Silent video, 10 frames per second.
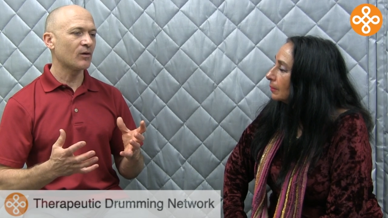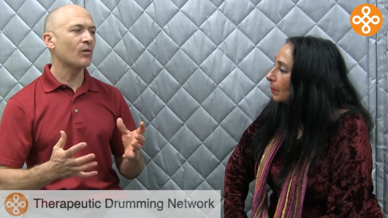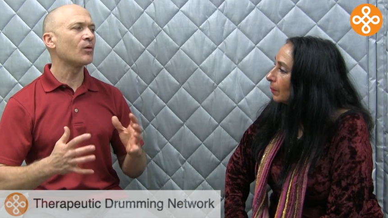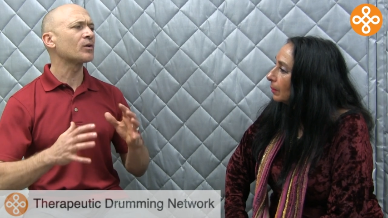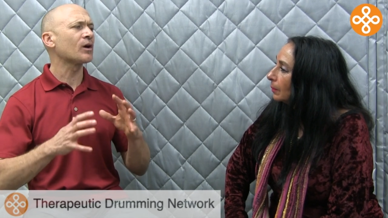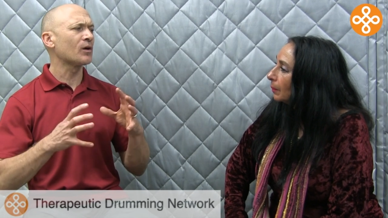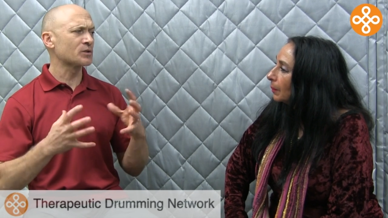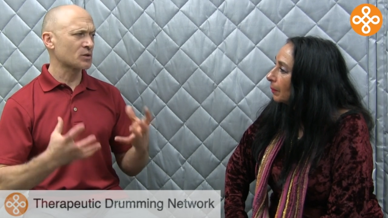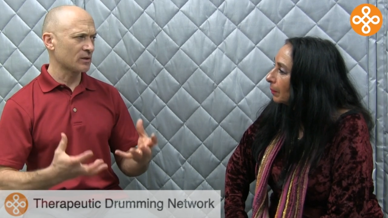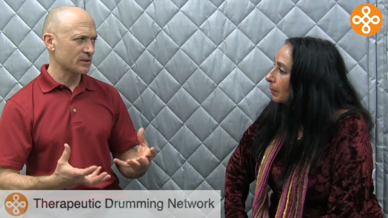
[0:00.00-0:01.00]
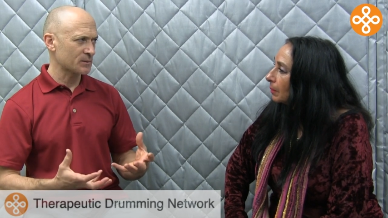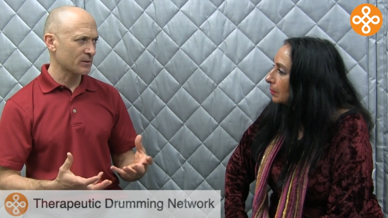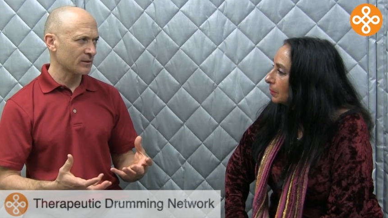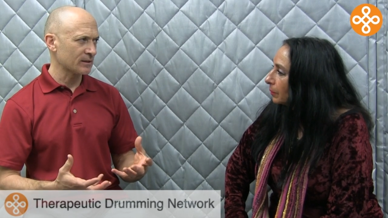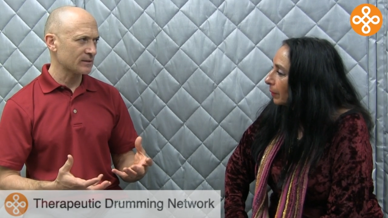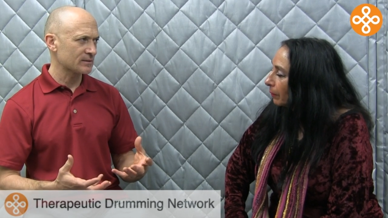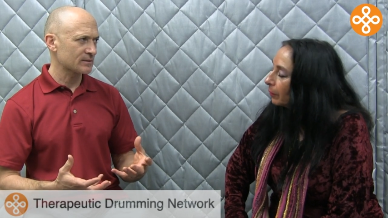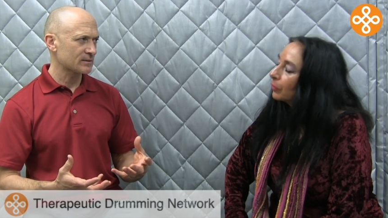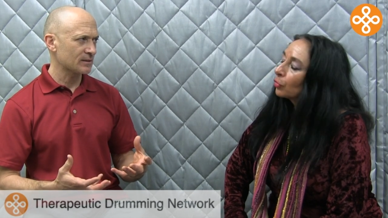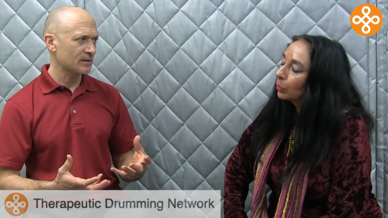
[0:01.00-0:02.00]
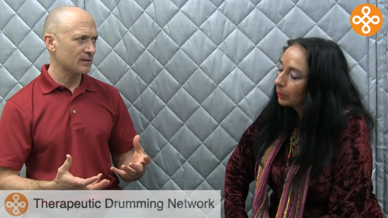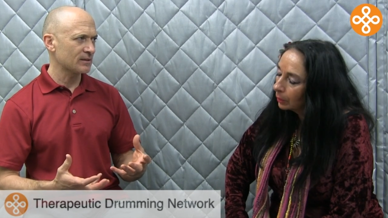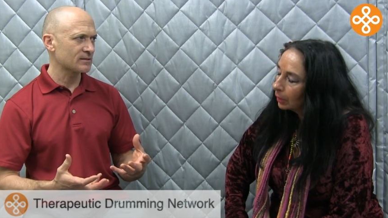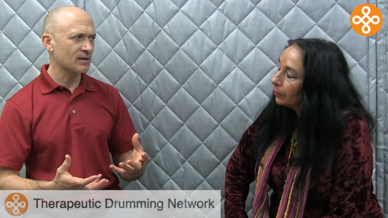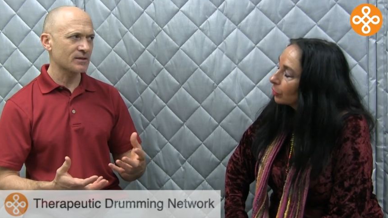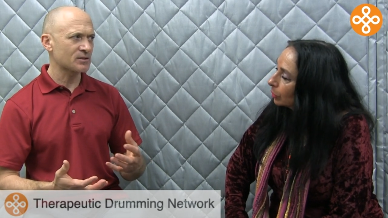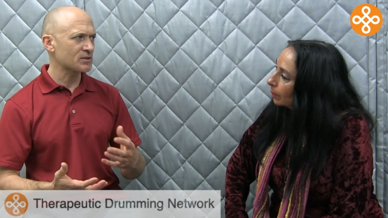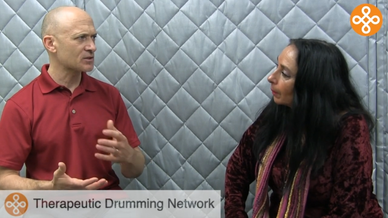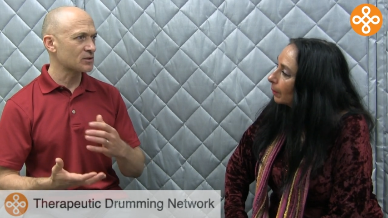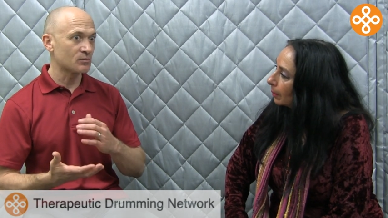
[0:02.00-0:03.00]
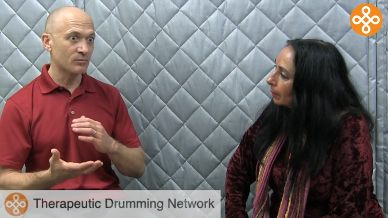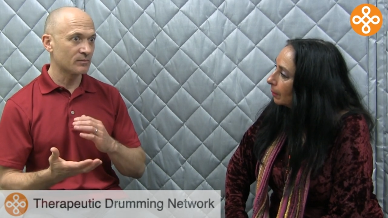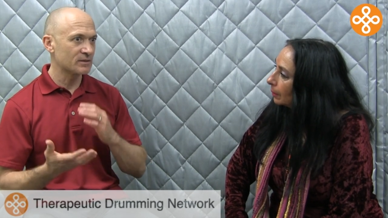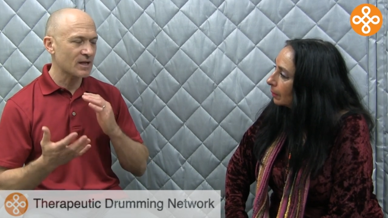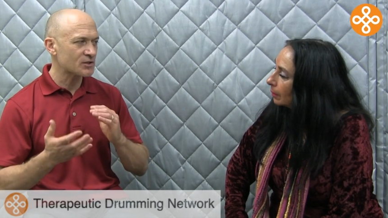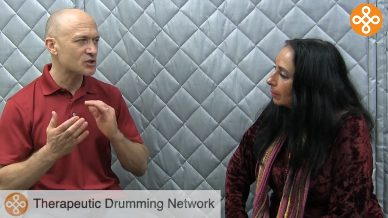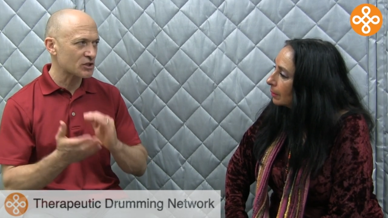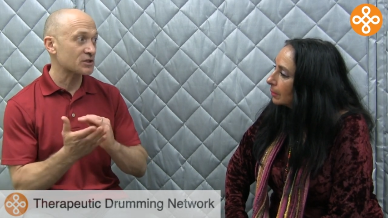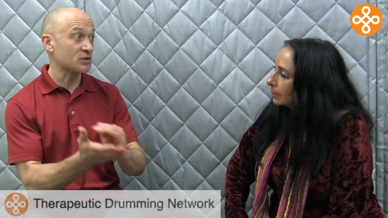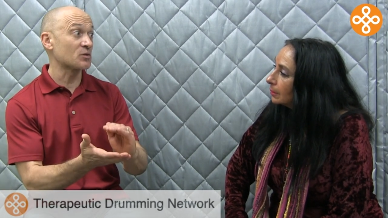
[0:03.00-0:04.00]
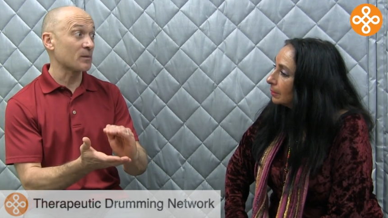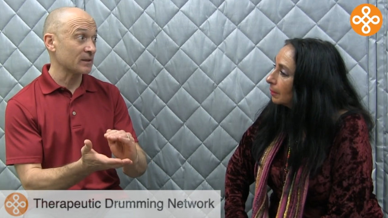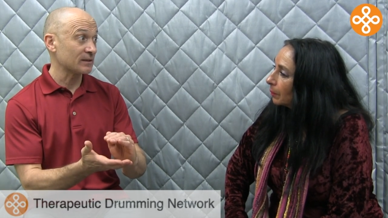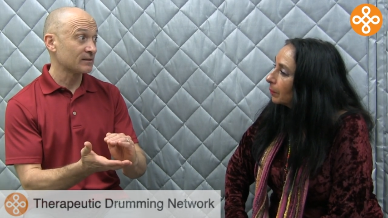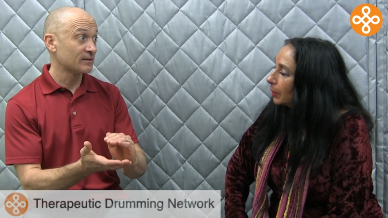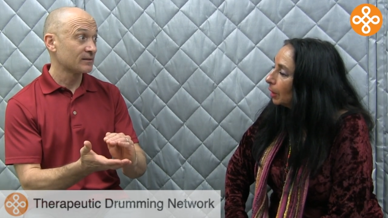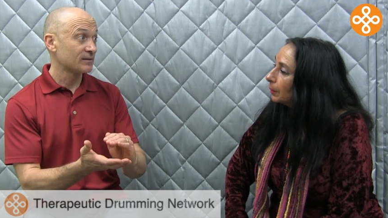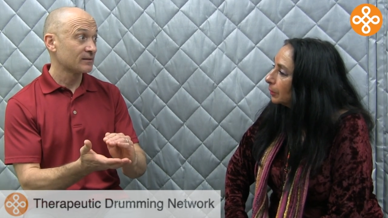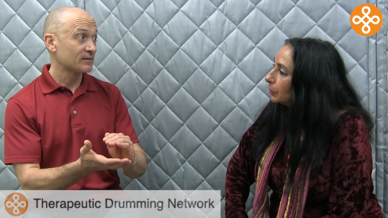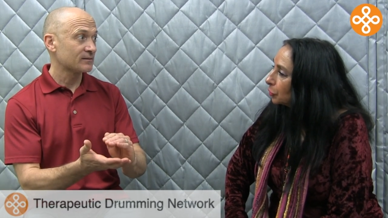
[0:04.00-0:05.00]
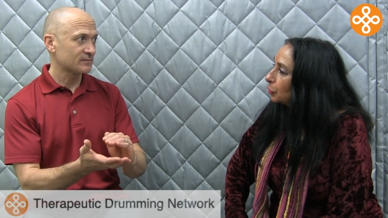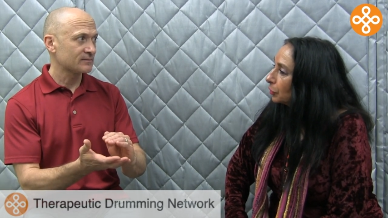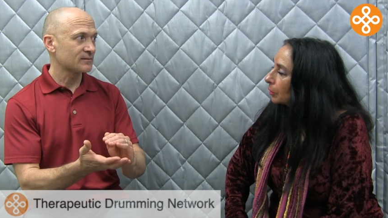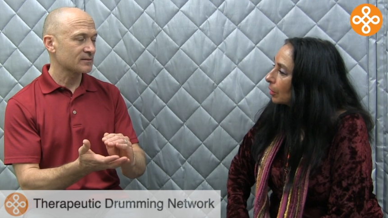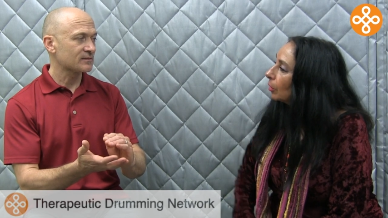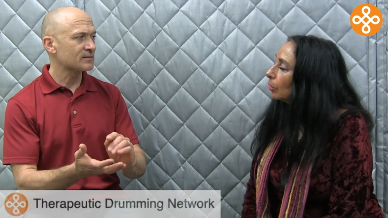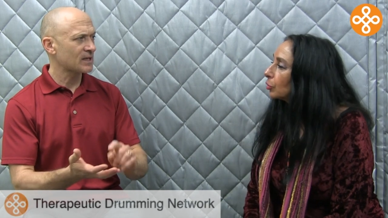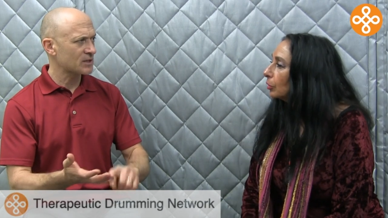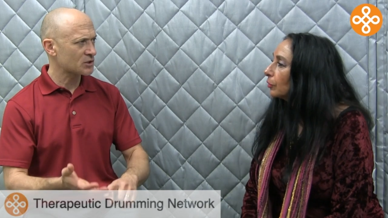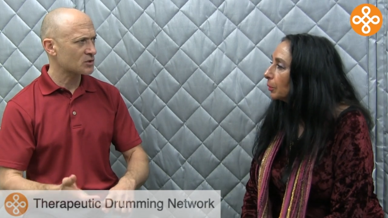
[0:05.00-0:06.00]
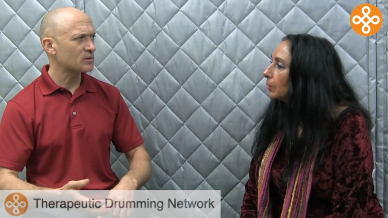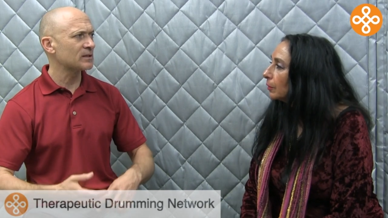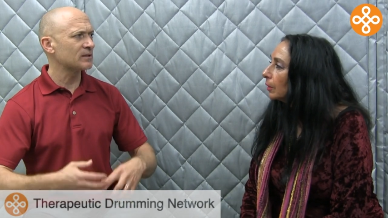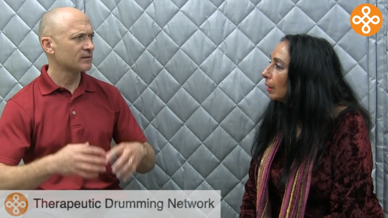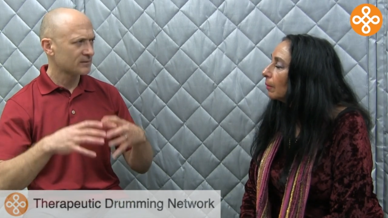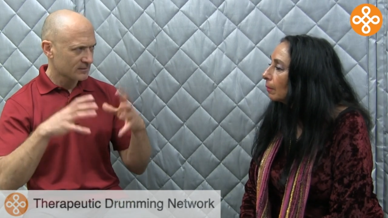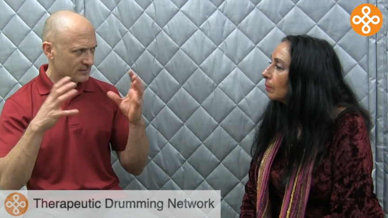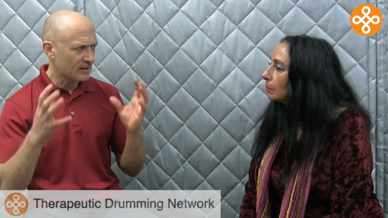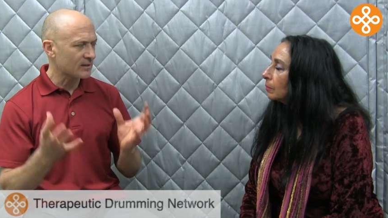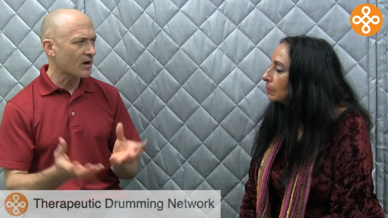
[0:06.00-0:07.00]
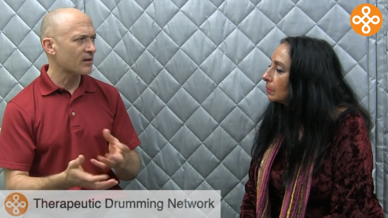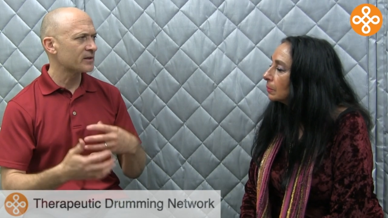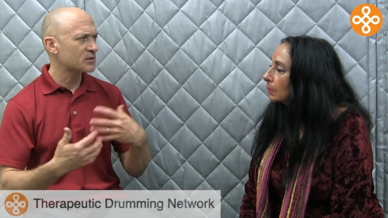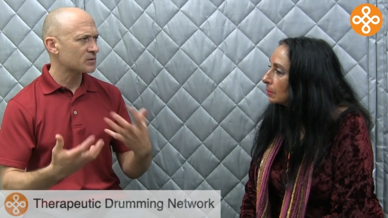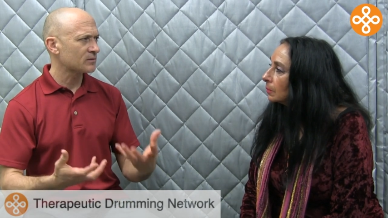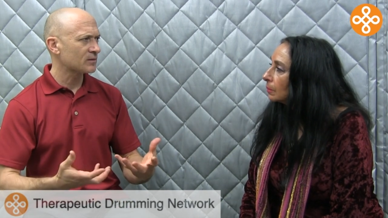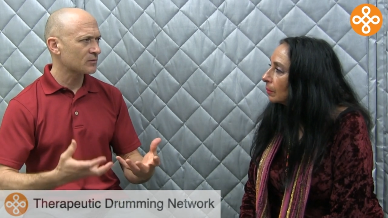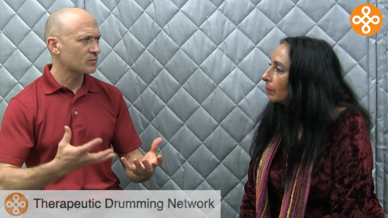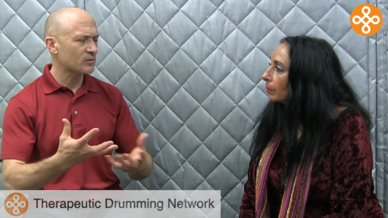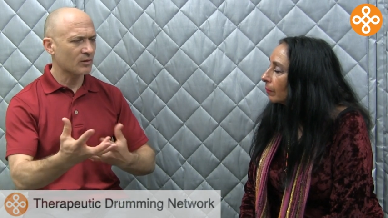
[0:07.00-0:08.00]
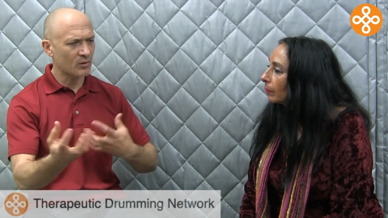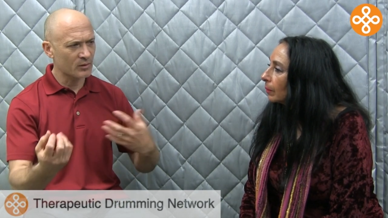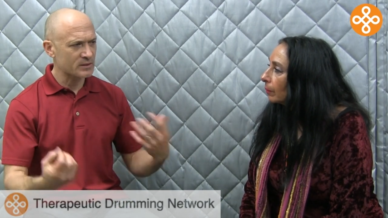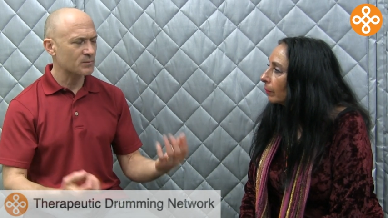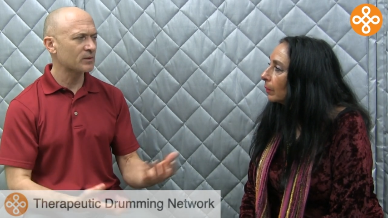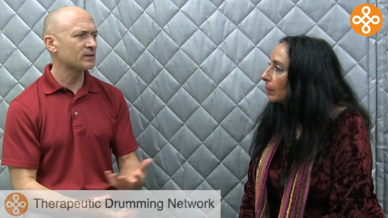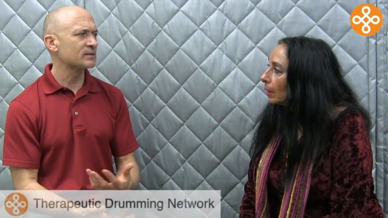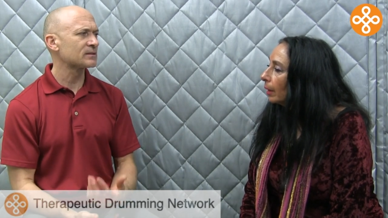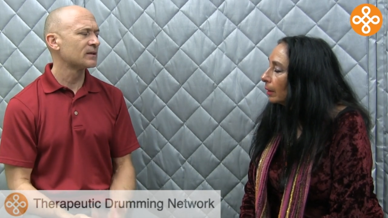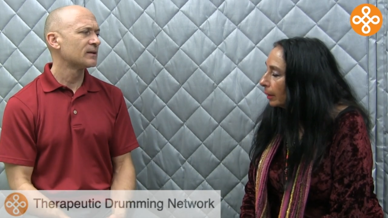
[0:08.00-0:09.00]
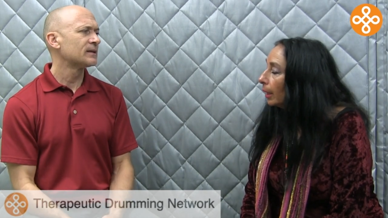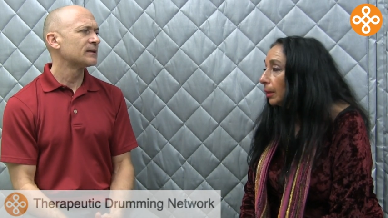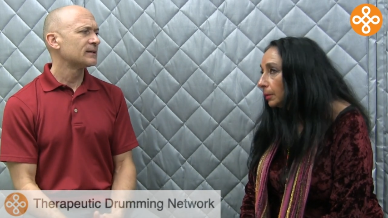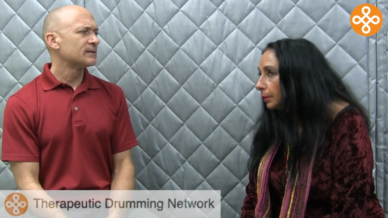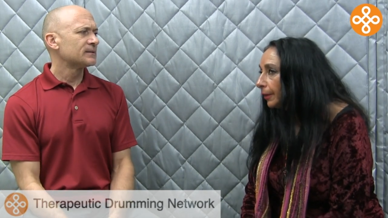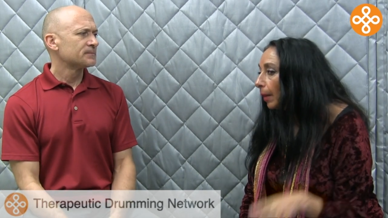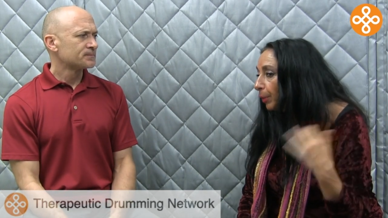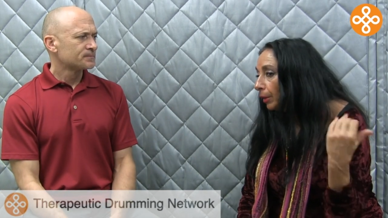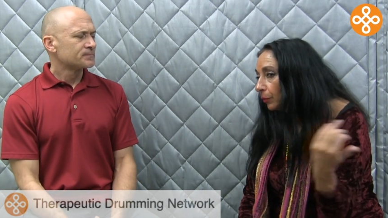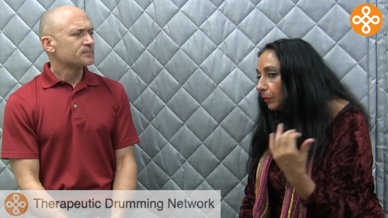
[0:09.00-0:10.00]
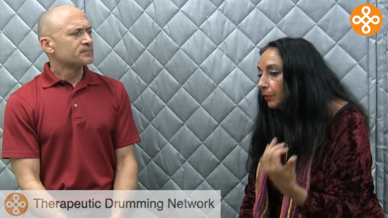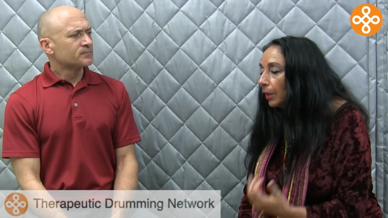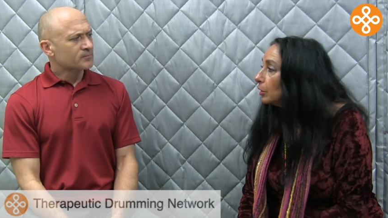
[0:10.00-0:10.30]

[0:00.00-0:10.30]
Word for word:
Speaker 1: a whole cultural experience. True. It's not just the drumming. No, it's true.
Speaker 2: So it's a history.
Speaker 1: Experience. Yeah. Yeah. Knowledge. The whole experience. Yeah, and tapping into these